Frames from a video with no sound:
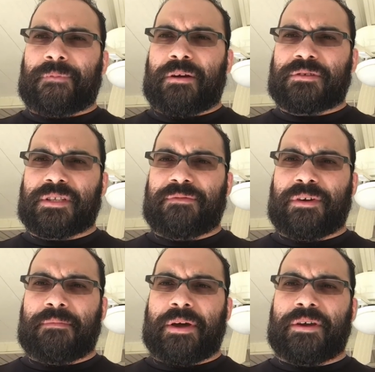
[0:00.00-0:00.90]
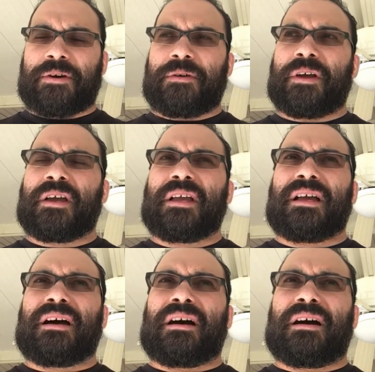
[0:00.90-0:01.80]
was living on my own
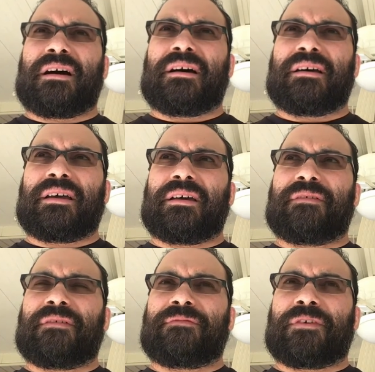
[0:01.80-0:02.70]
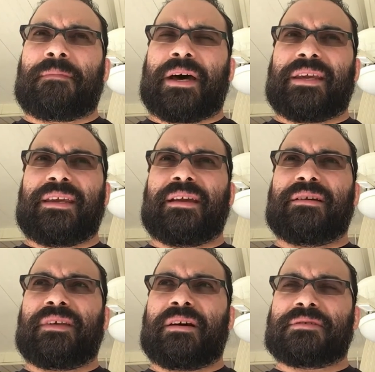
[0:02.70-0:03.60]
for about a
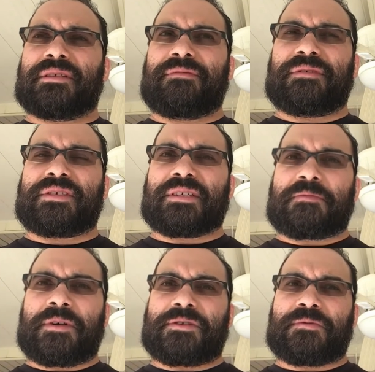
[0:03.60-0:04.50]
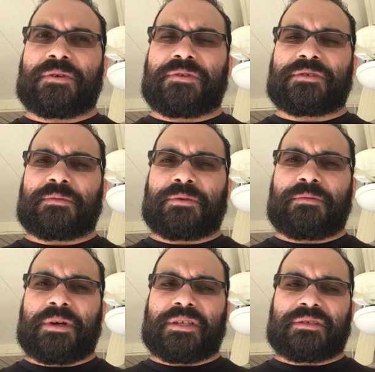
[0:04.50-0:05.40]
year. Then I was living 6 months with some
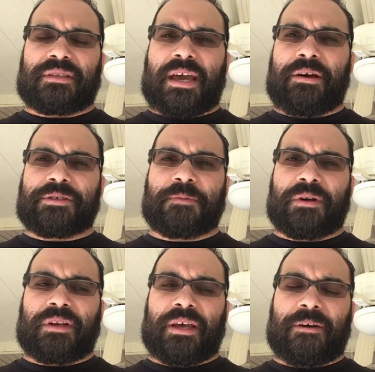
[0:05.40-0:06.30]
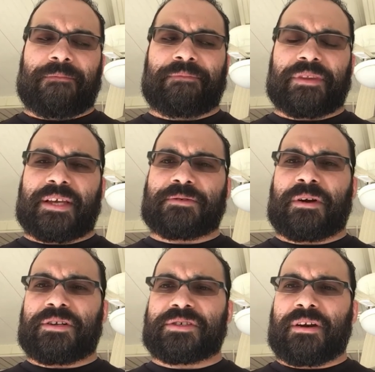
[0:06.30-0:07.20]
roommates that the house burned down. And that's where
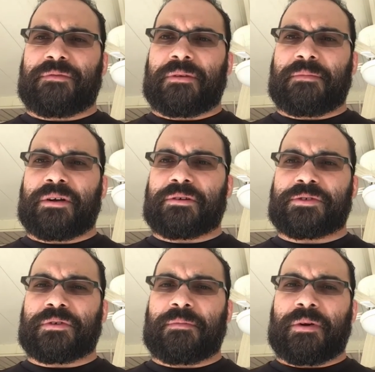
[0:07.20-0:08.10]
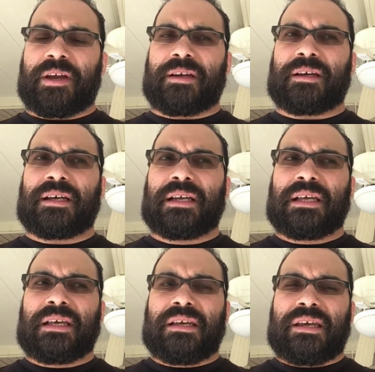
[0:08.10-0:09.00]
I discovered the Miracle Tree Moringa.
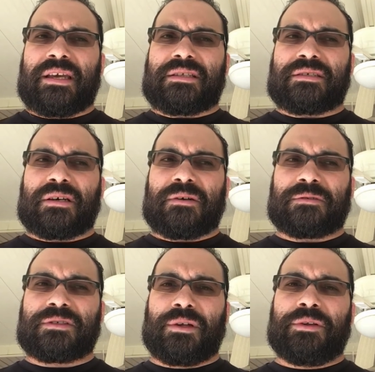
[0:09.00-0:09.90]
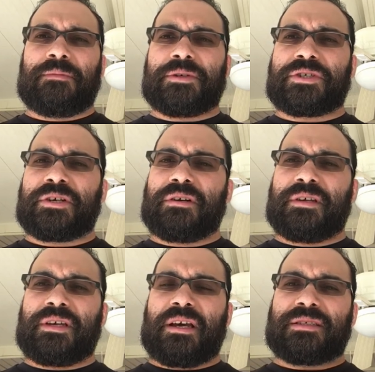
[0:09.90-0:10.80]
And so slowly but
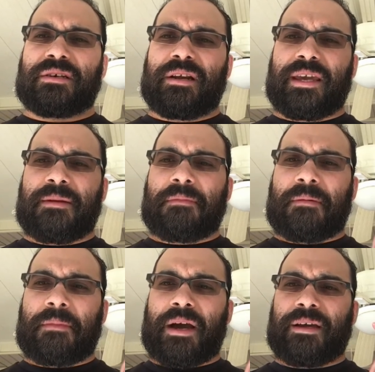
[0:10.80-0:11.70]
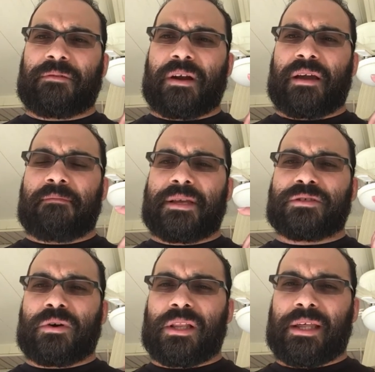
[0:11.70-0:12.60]
surely, I started getting my mind right,
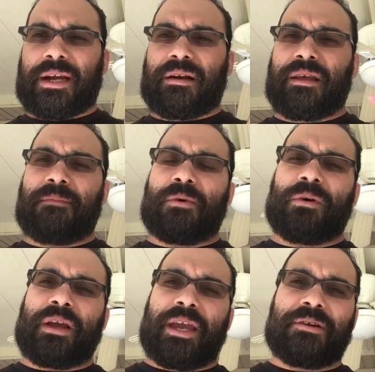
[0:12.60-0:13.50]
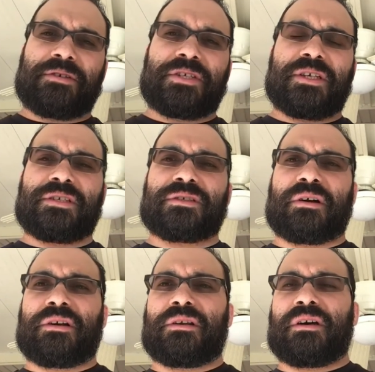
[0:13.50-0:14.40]
mental clarity, more energy,
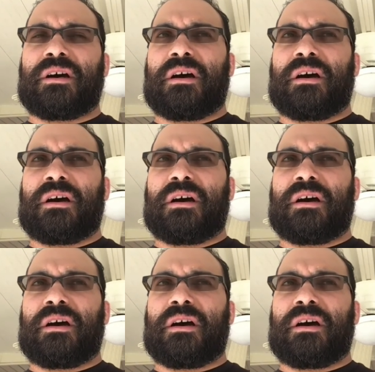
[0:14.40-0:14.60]
started